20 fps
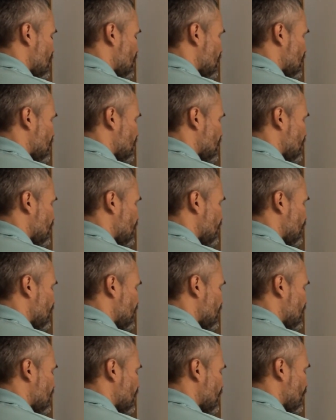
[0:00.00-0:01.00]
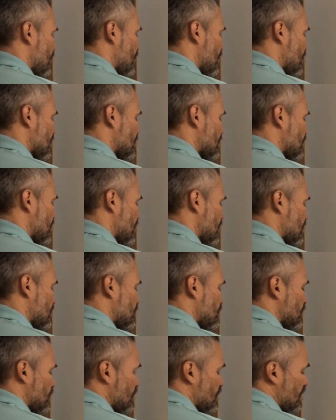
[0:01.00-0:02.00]
The derivative with respect
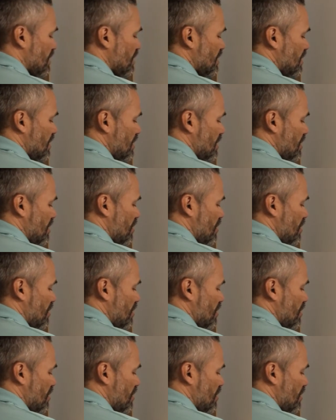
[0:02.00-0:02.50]
to t